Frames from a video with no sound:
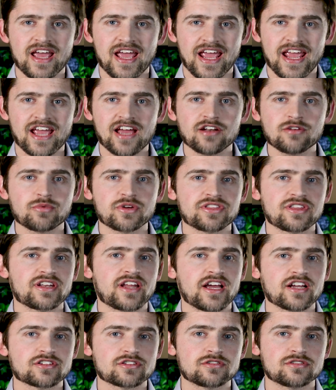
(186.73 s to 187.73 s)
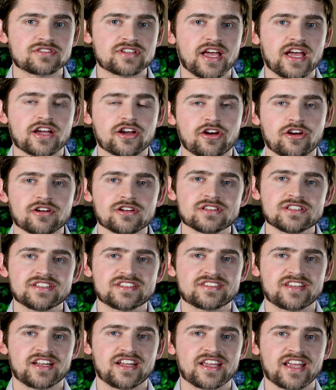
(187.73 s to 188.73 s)
And with the national debt currently
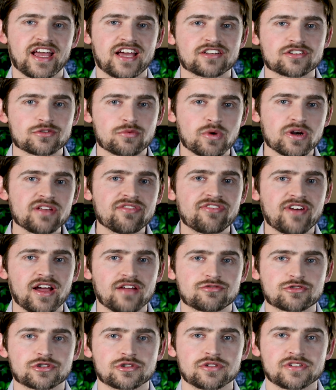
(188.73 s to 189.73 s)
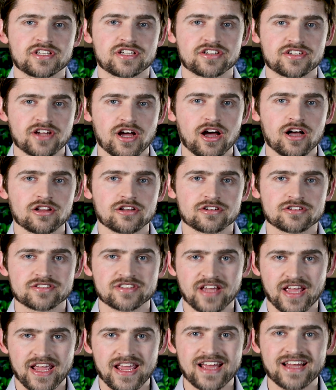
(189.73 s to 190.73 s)
sitting at $25 trillion
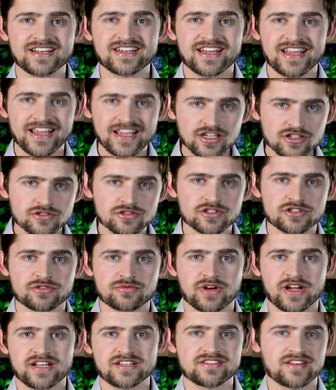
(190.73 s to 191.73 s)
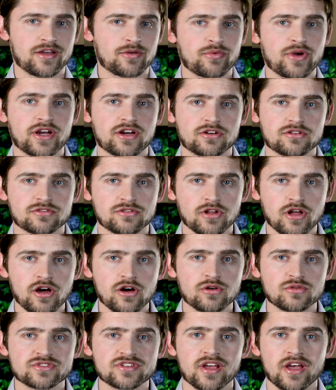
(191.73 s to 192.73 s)
and interest rates at record
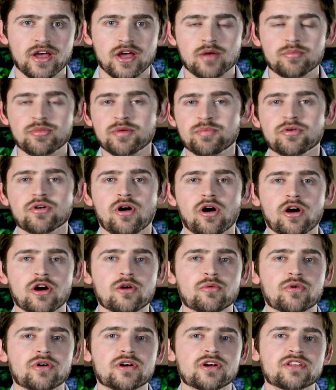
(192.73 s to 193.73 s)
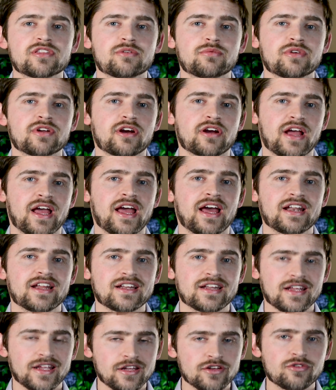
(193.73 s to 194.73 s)
lows, people are worried that we are
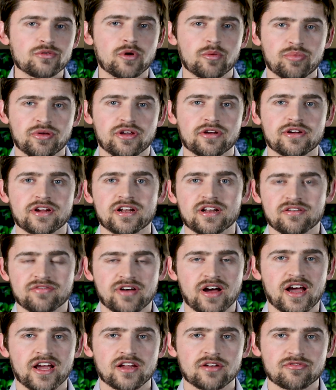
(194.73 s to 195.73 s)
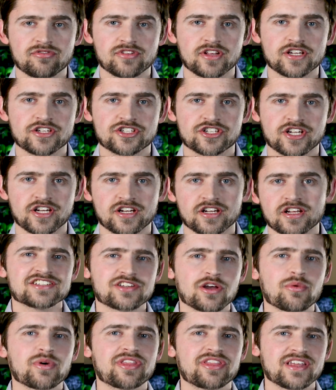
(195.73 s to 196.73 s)
headed into a period of high inflation.
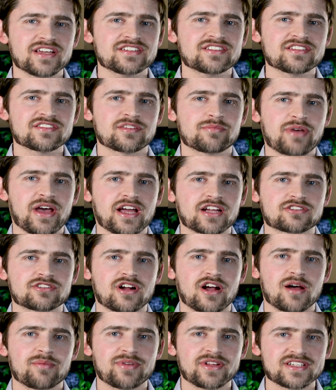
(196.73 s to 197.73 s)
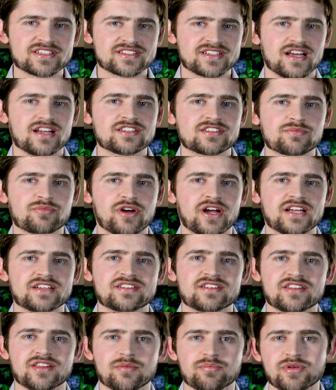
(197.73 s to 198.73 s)
So with this as a backdrop, it is not
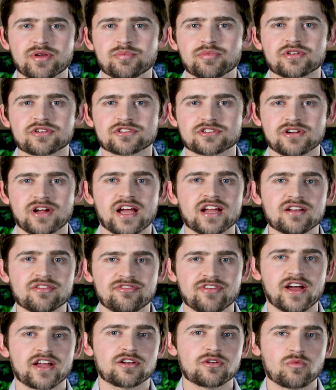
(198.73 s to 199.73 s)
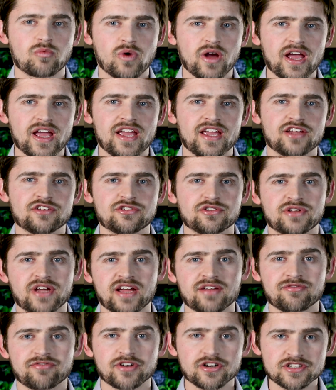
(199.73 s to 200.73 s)
surprising that people are trying to find a way to
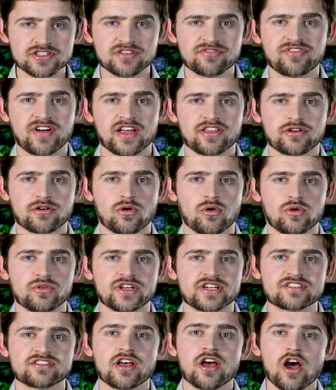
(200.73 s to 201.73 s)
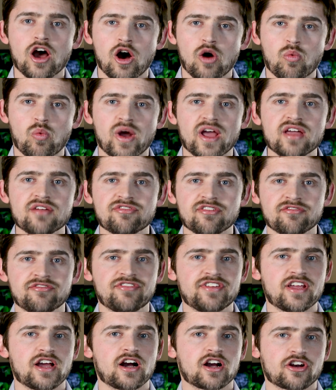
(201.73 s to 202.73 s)
diversify their holdings away from
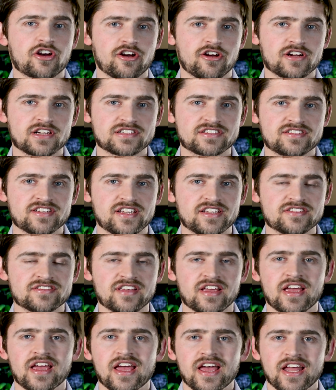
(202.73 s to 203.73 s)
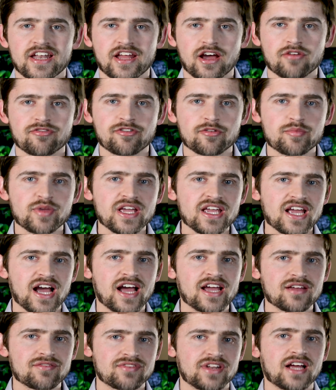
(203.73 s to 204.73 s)
fiat currencies. Now, for me,
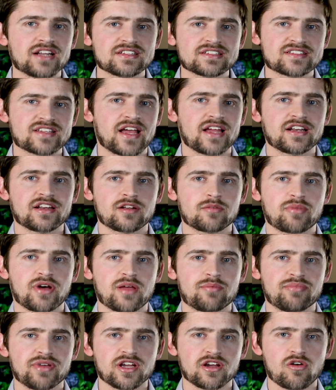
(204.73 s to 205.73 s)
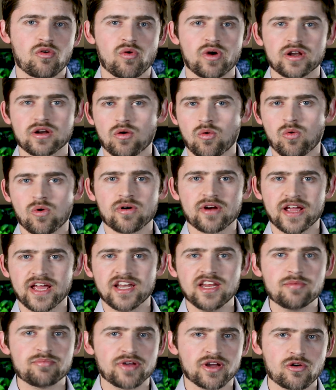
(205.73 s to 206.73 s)
I have not decided to buy Bitcoin or
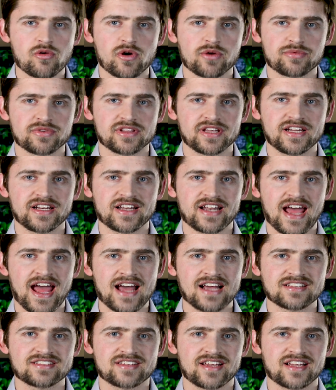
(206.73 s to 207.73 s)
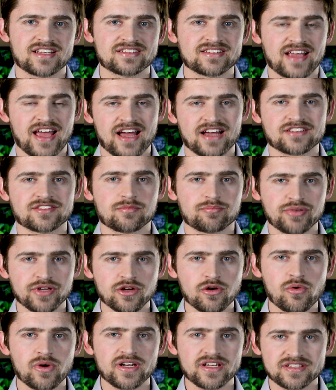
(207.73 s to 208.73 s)
any Bitcoin related assets, as
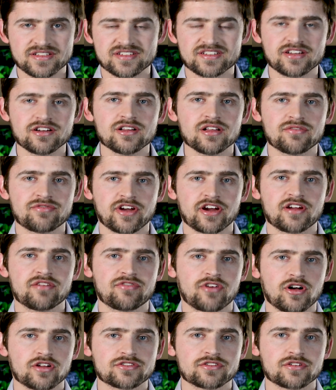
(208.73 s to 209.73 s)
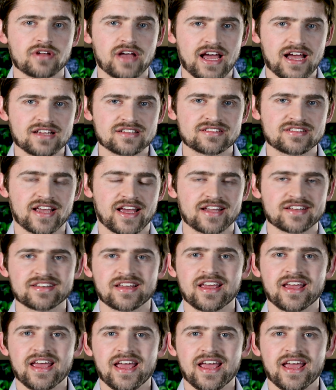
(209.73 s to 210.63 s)
Bitcoin is still a very volatile asset.